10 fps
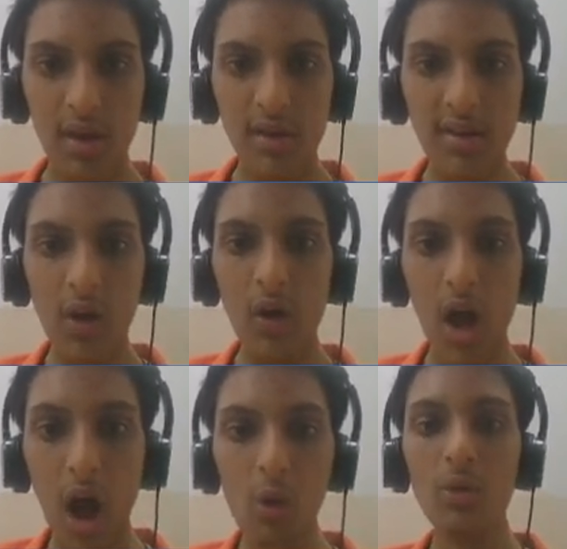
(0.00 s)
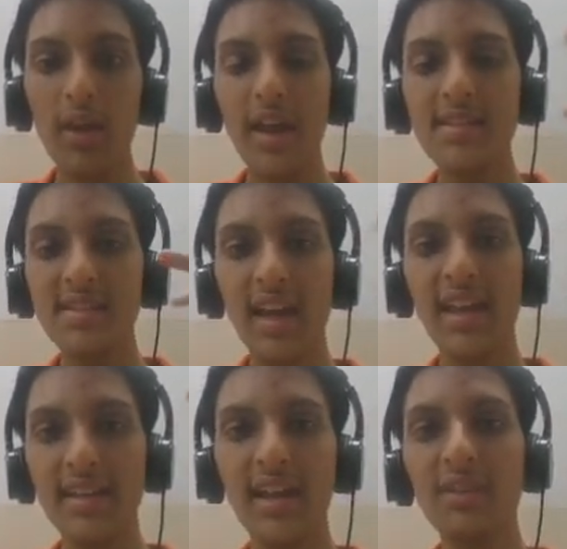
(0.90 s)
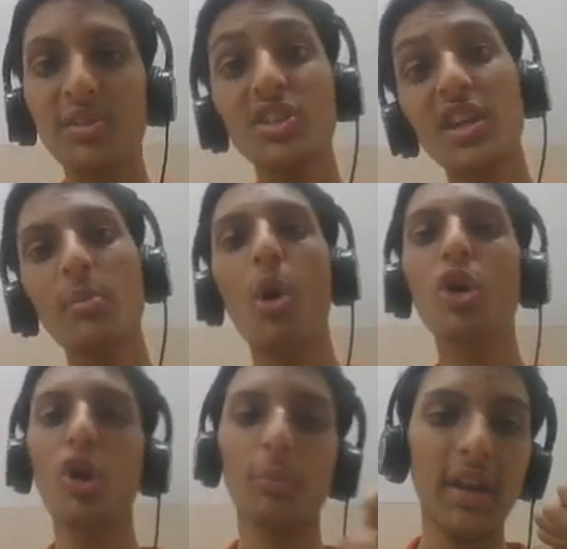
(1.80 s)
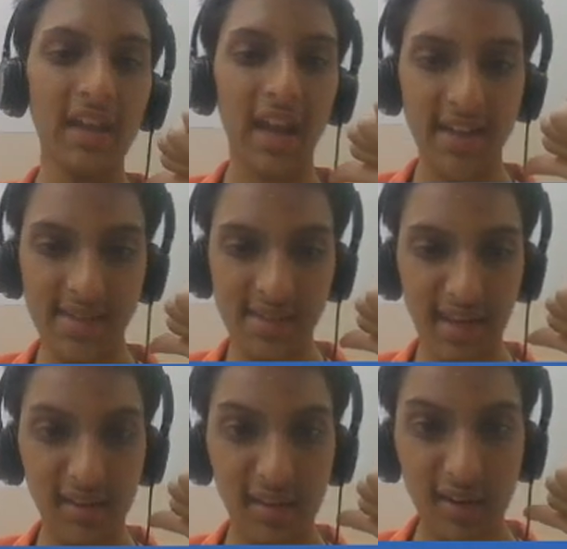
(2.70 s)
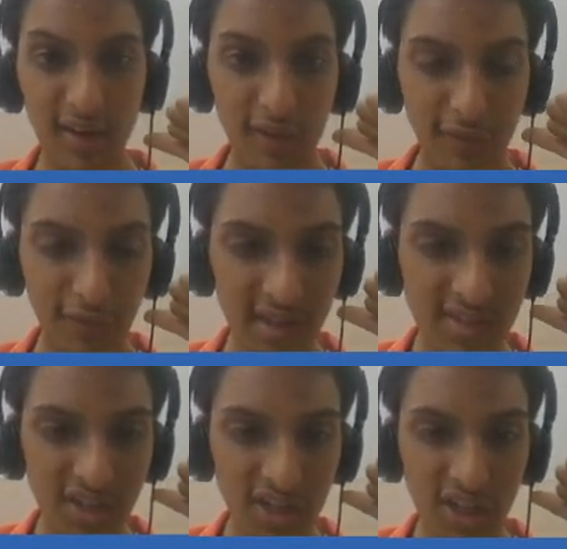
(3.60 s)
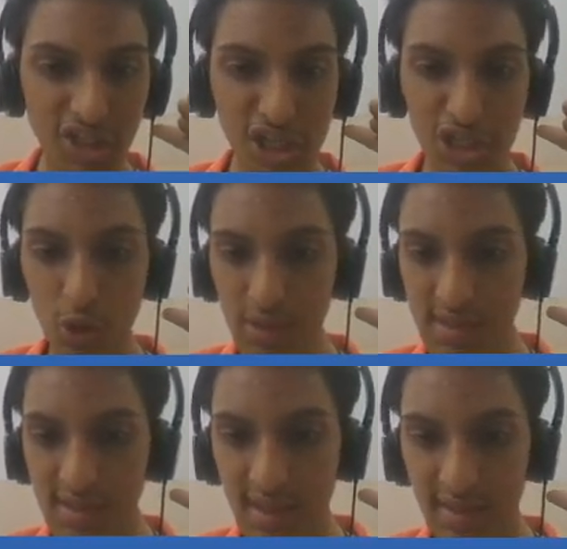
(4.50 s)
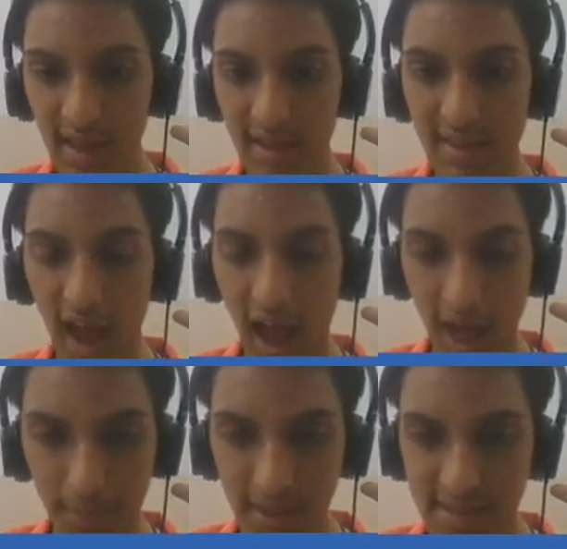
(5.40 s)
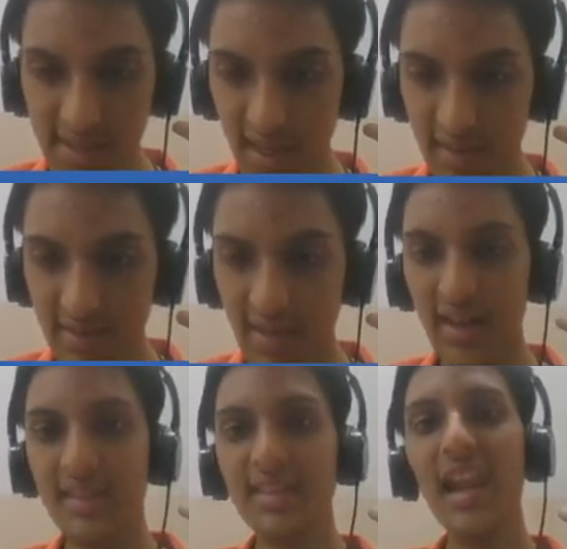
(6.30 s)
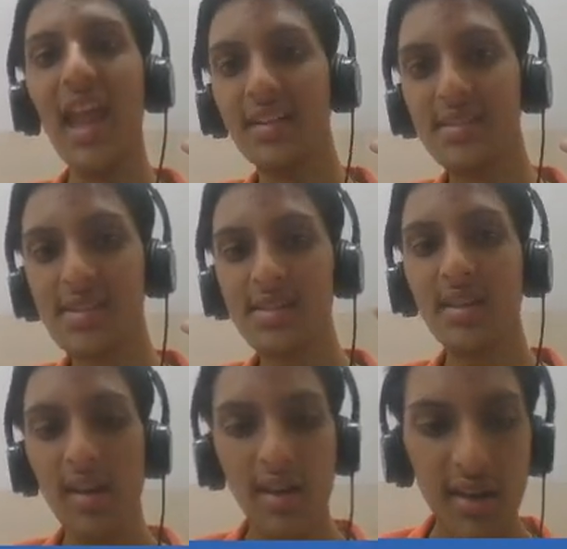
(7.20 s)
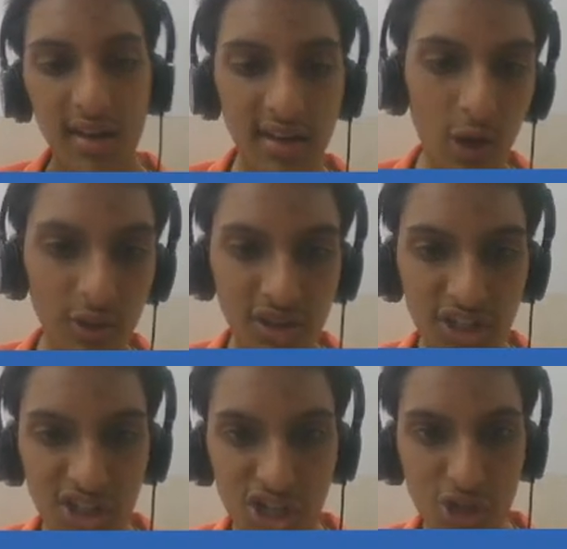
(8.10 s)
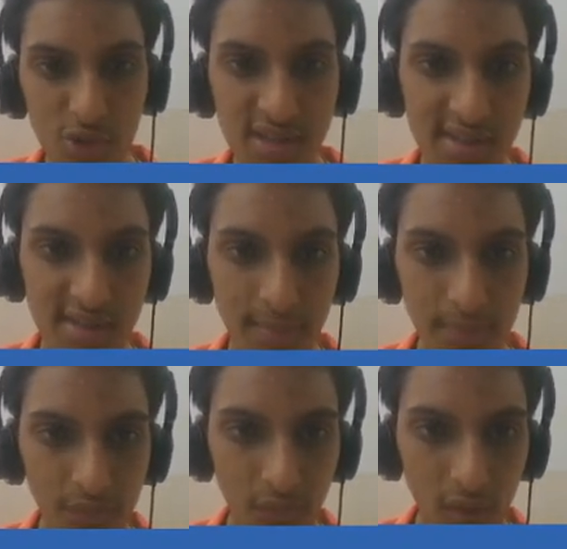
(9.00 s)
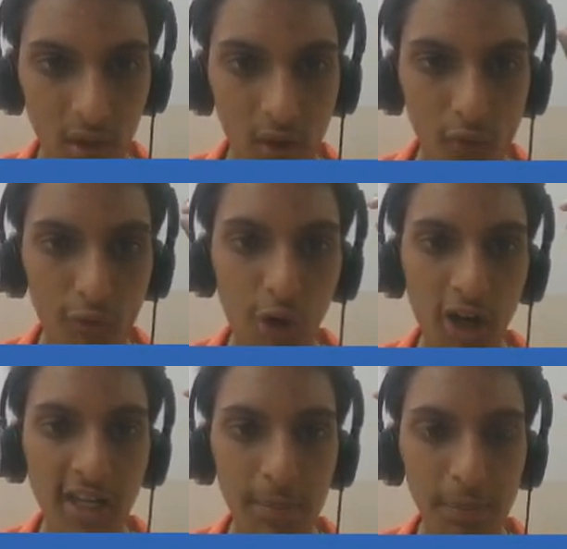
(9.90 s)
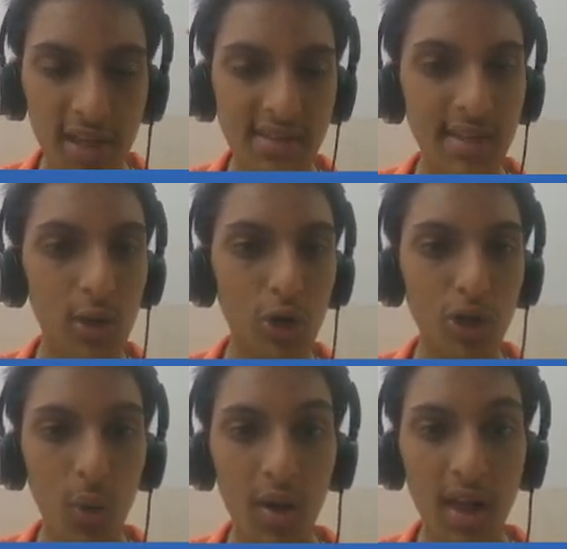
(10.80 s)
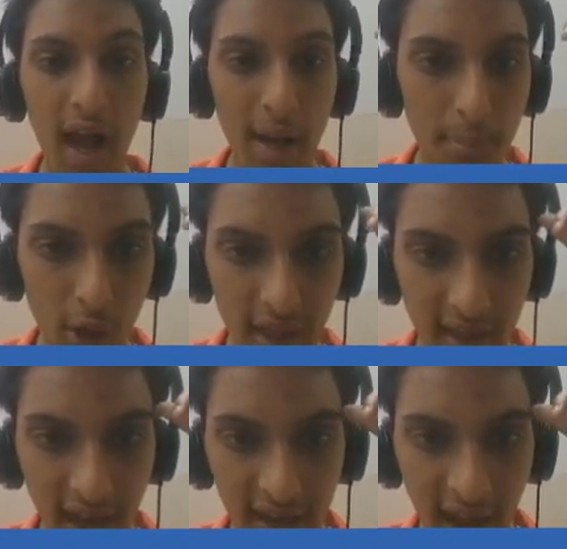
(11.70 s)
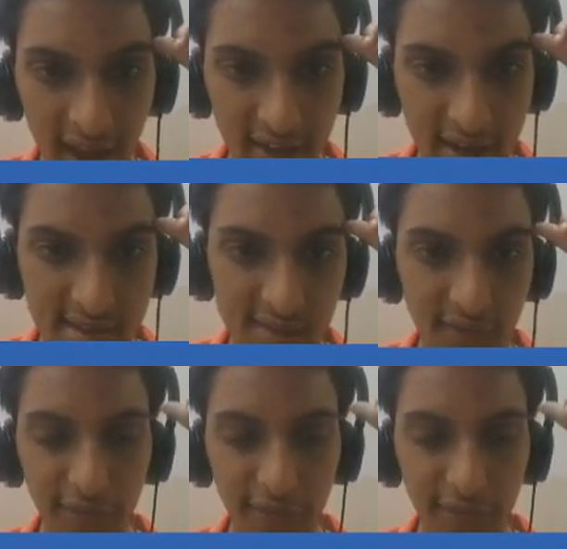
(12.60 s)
Now how it's connected with hemoglobin, let us see. First in the tissues, then the RBC, then in the lungs. Now in the tissues, water plus CO2 and carbonic anhydrase will